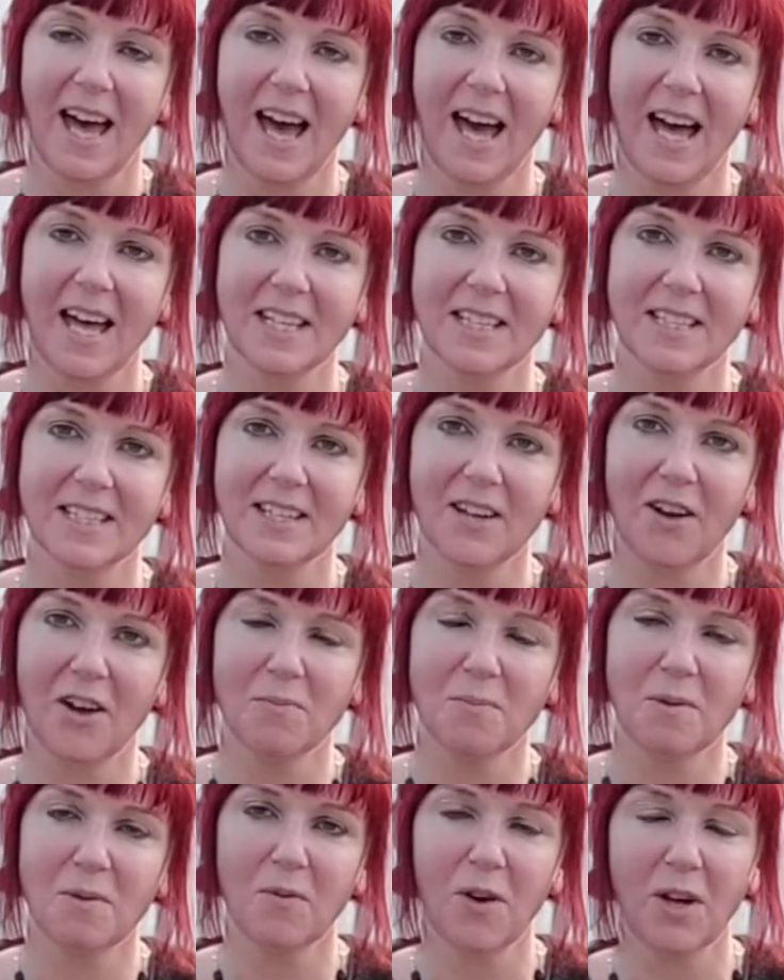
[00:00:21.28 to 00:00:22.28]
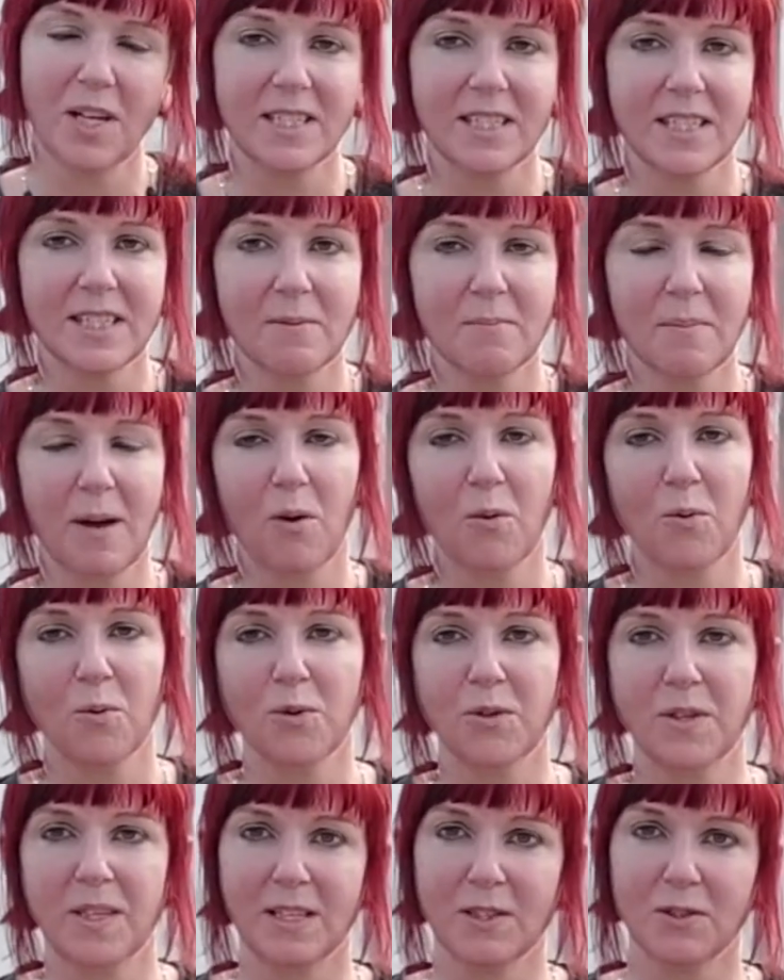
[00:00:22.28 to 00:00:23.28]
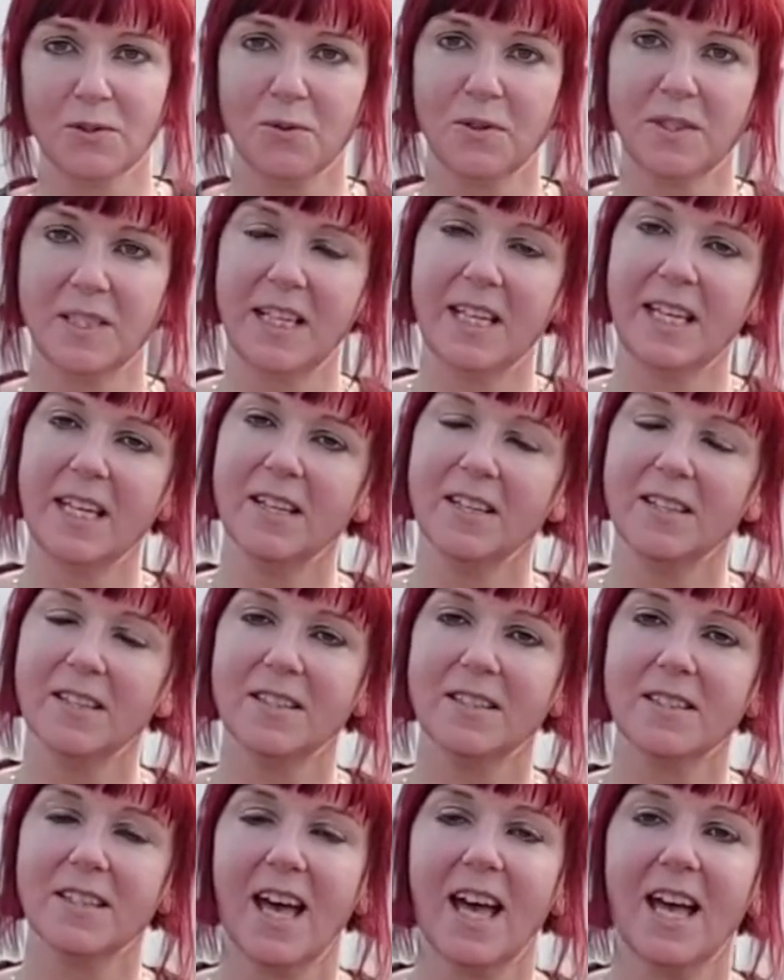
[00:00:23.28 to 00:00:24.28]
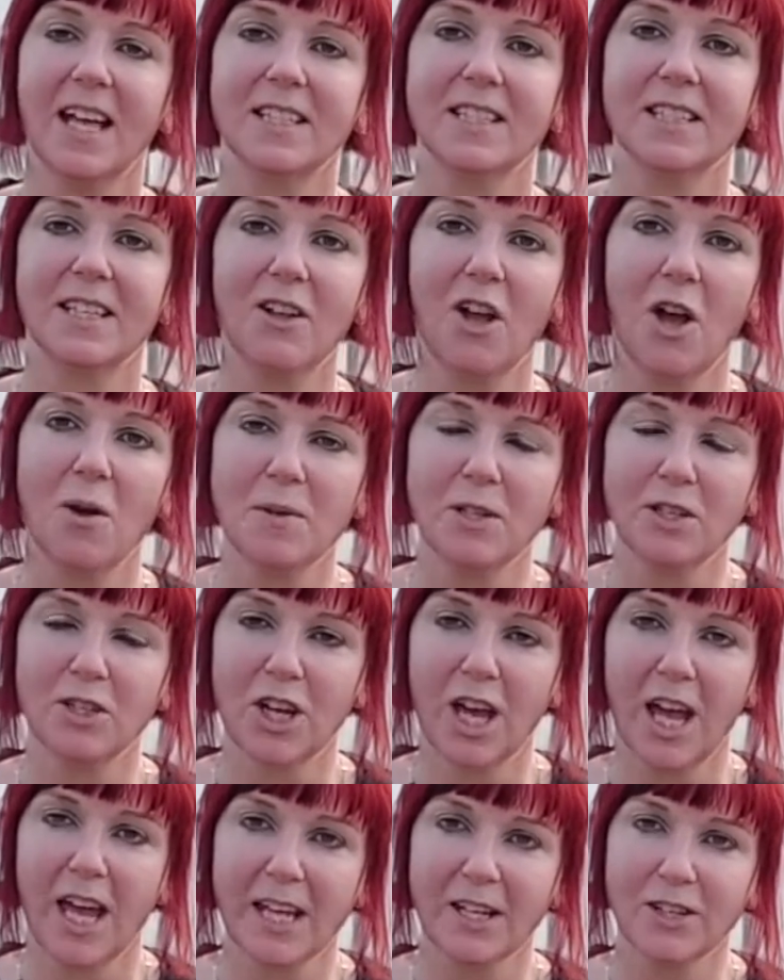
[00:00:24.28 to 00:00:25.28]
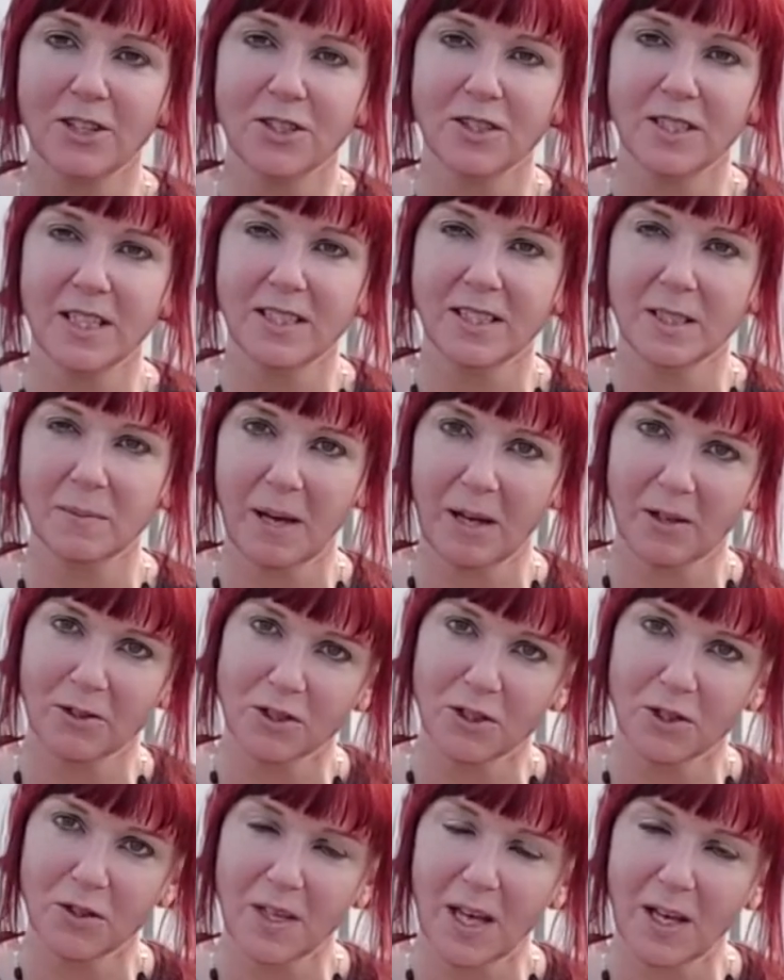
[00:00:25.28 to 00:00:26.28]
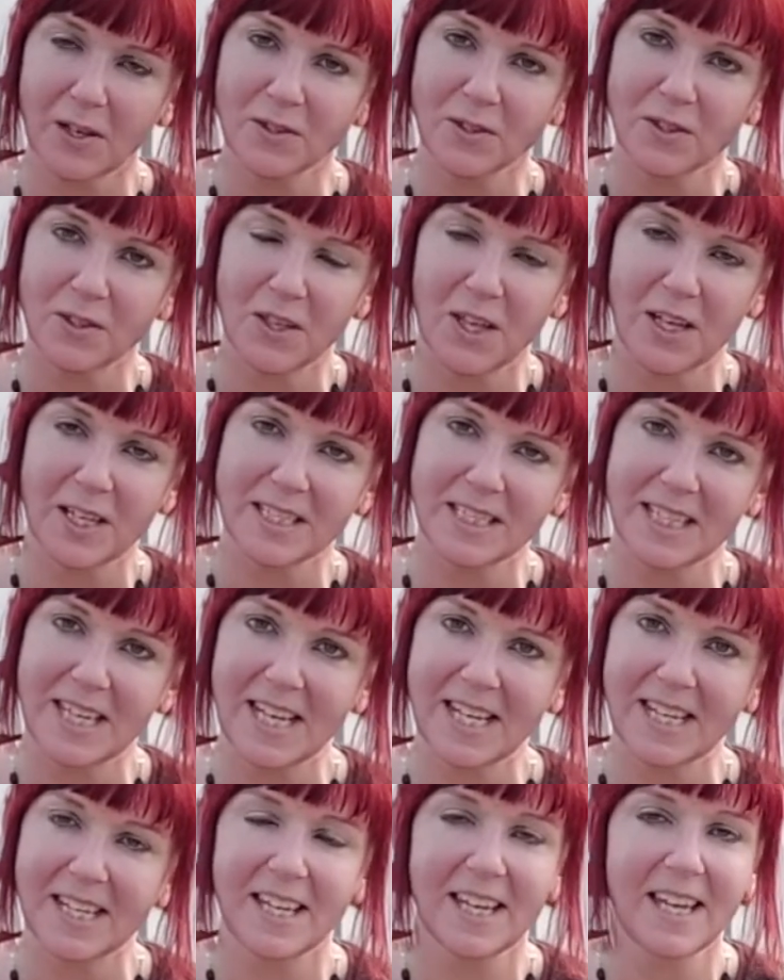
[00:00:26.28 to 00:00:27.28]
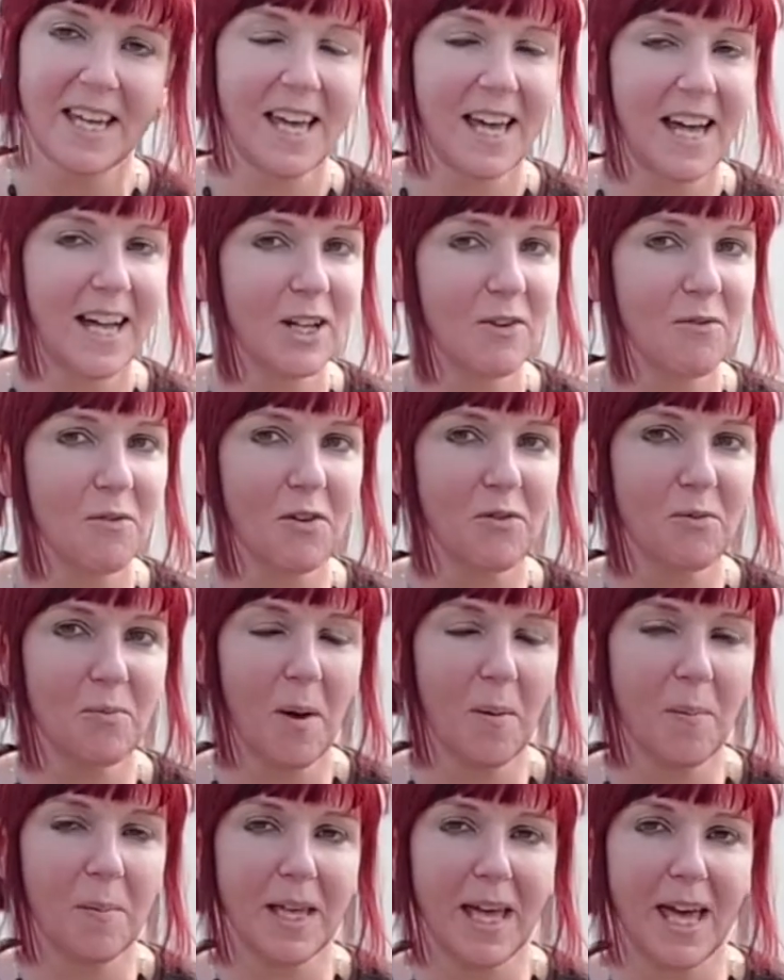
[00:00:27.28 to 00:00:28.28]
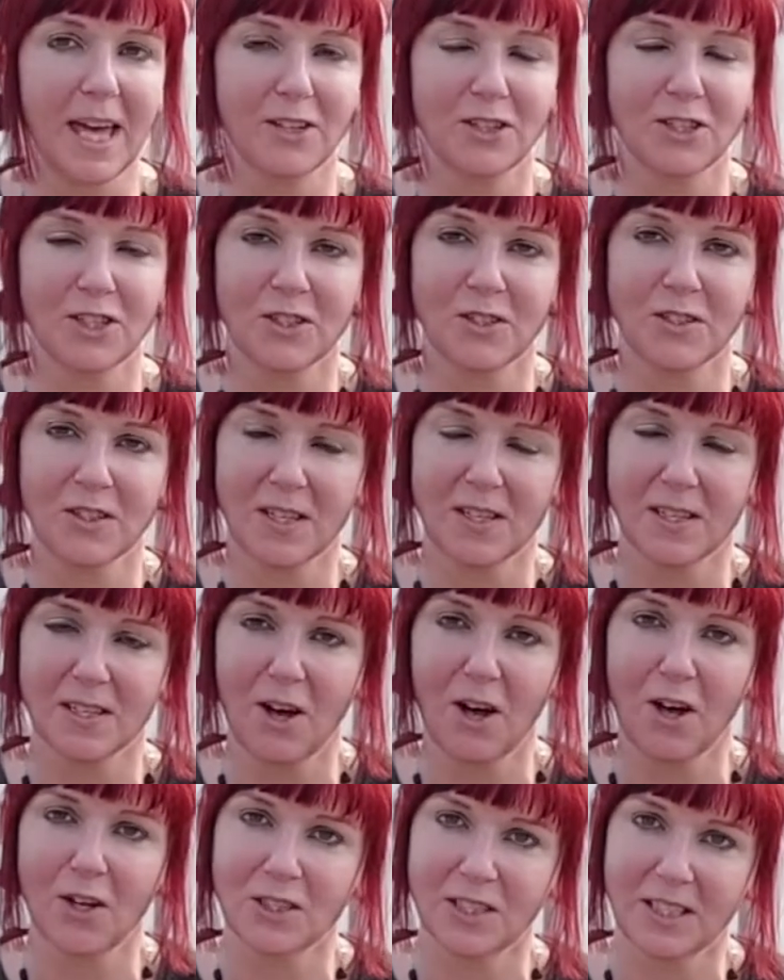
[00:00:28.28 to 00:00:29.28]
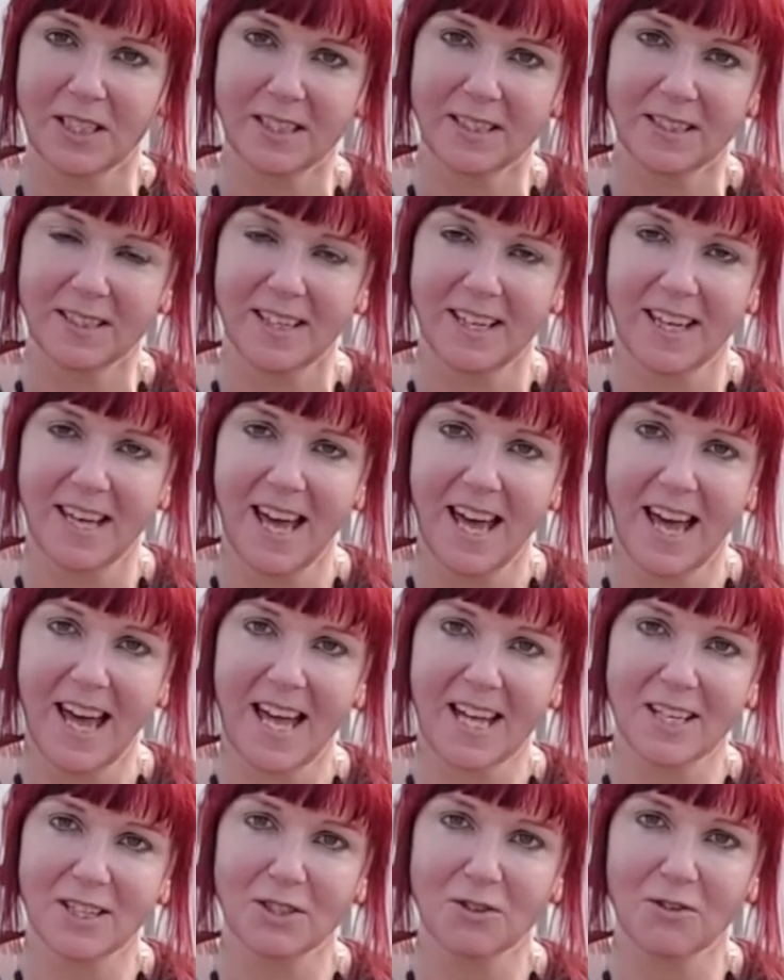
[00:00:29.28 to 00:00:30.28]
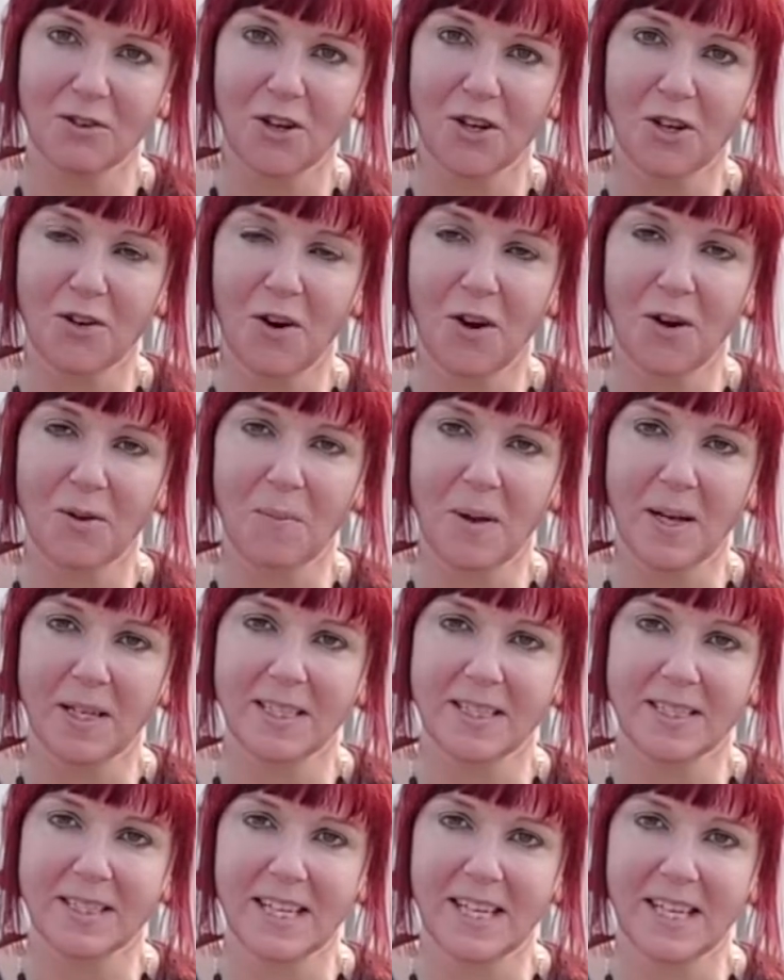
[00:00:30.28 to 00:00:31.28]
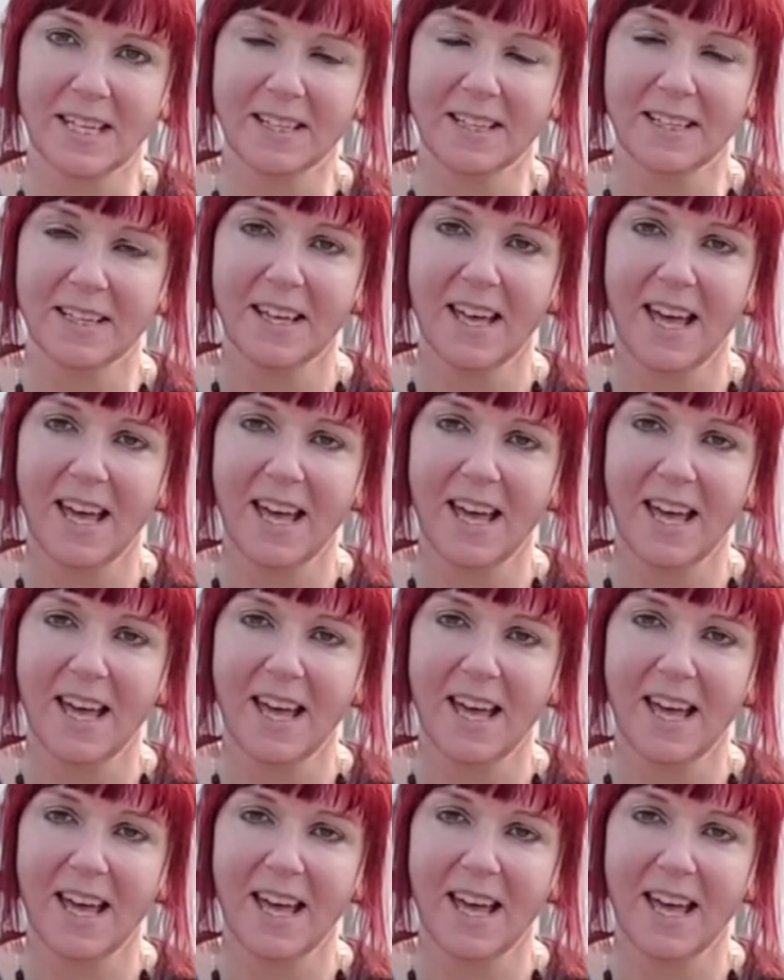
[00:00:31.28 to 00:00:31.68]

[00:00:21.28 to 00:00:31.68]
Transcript: and I've been writing about all things resilience and climate change since about 2013, and I write for publications like The Guardian and Grow Your Own magazine.